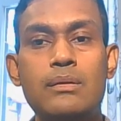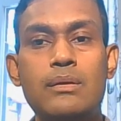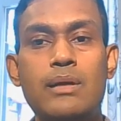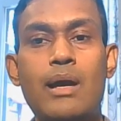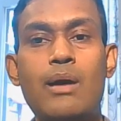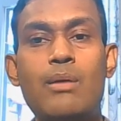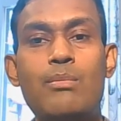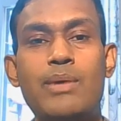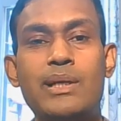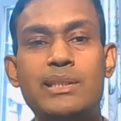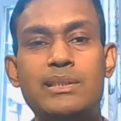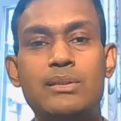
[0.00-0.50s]

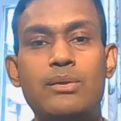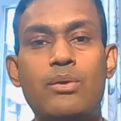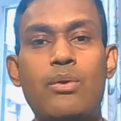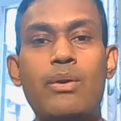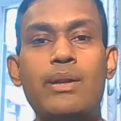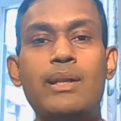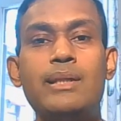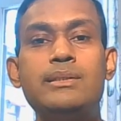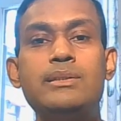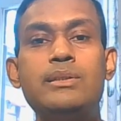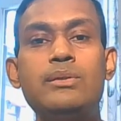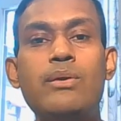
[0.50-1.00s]
how much
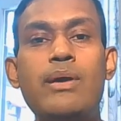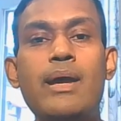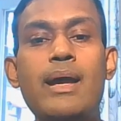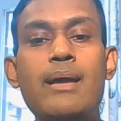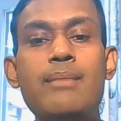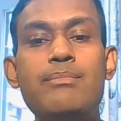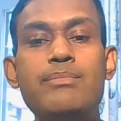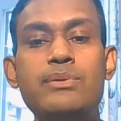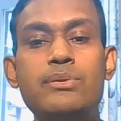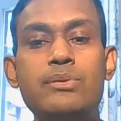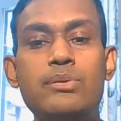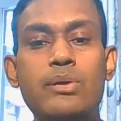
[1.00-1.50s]
knowledge you
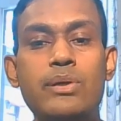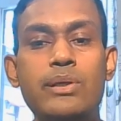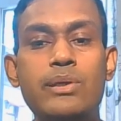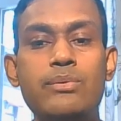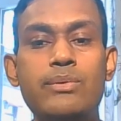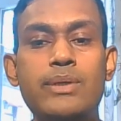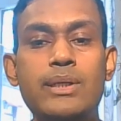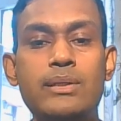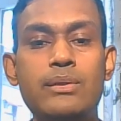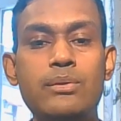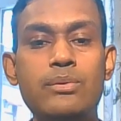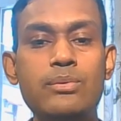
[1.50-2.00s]
have, so you
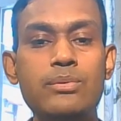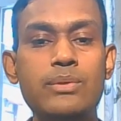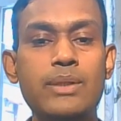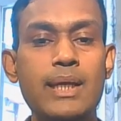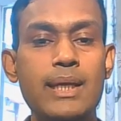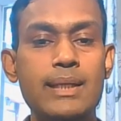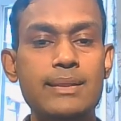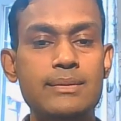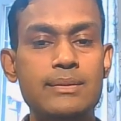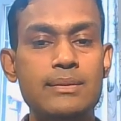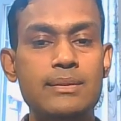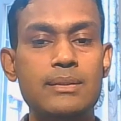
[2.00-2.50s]
can do
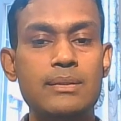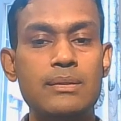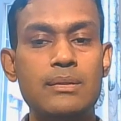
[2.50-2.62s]
that.